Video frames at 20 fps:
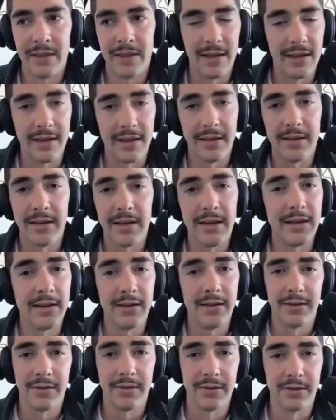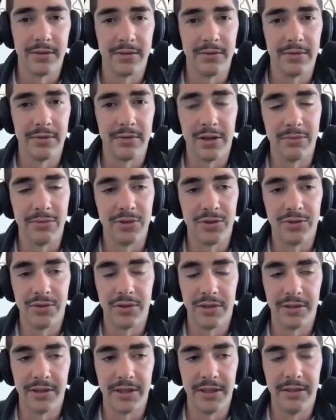and any other
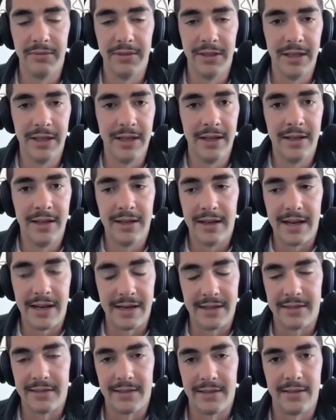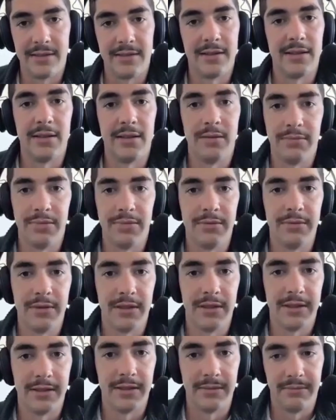arbitrary asset type,
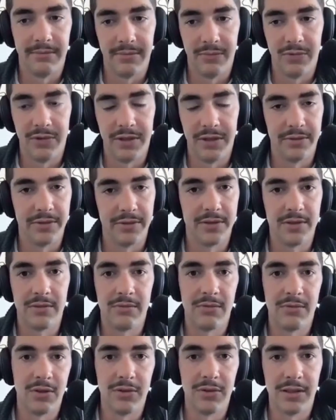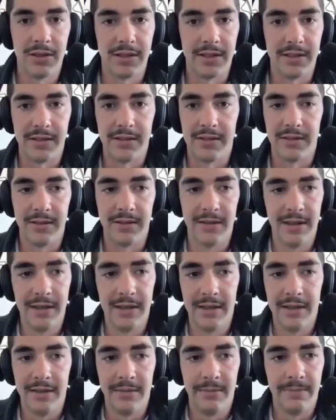whether it's tokenized
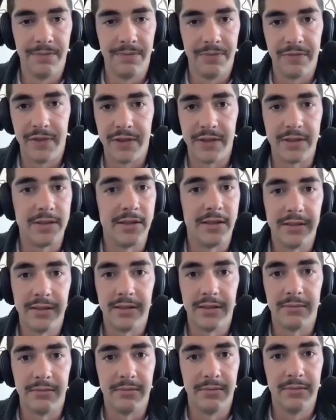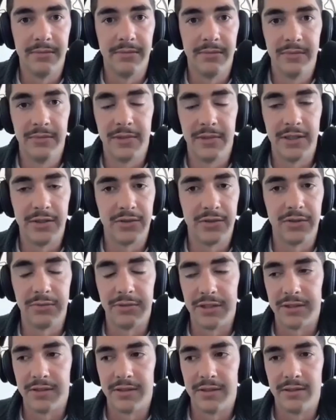fixed income
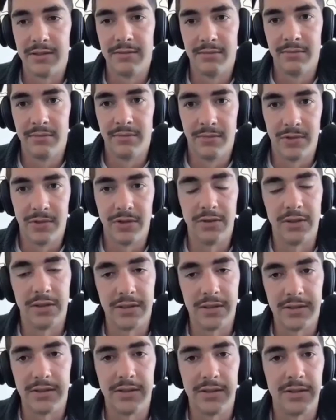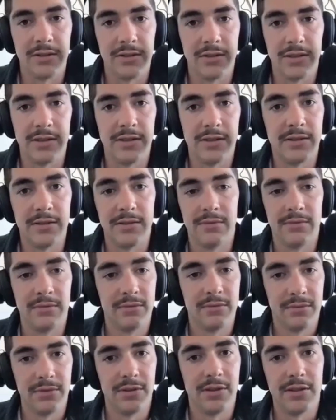instruments, tokenized securities,
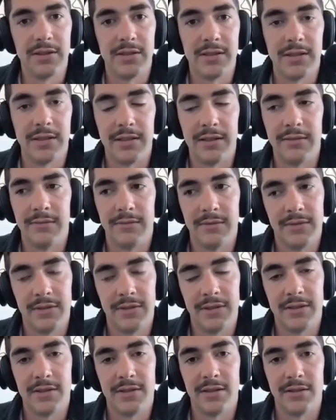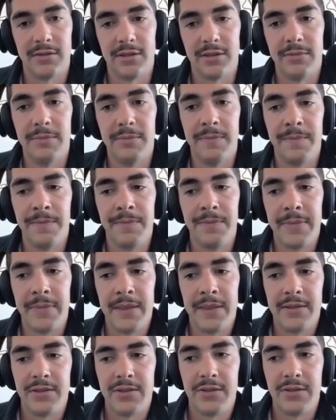real estate, etc.
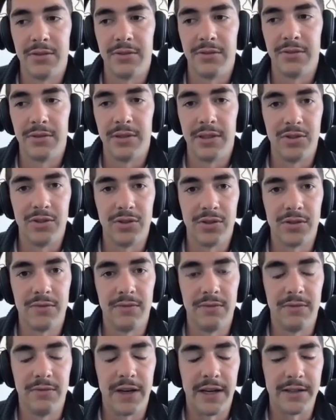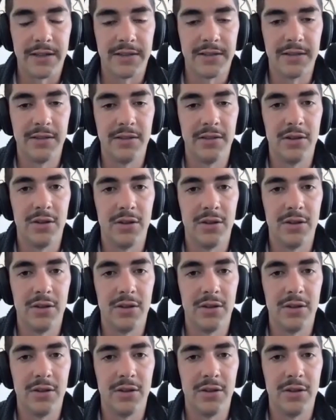So it just vastly